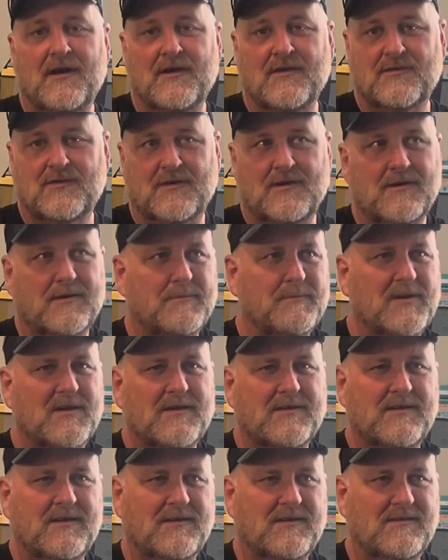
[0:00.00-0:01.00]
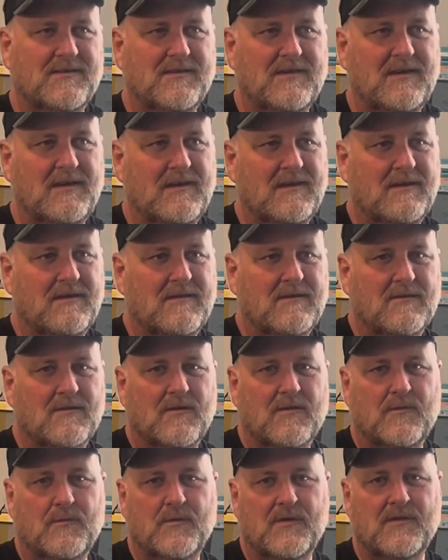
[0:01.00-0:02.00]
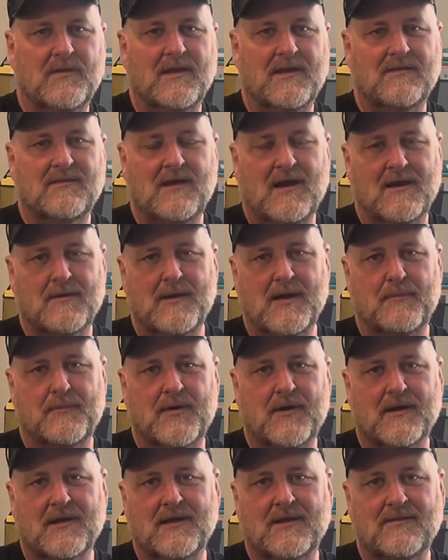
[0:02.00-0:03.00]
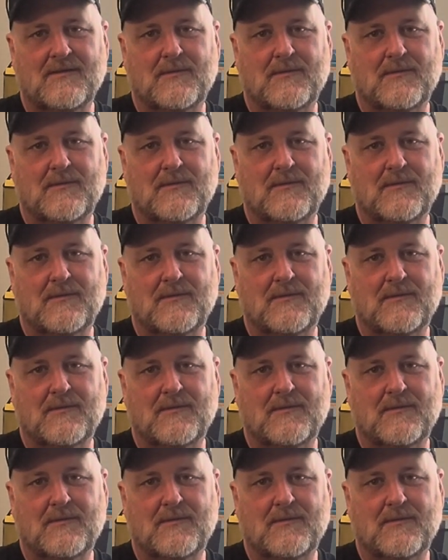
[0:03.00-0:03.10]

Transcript: So here in Middle Tennessee, when they talk about perking,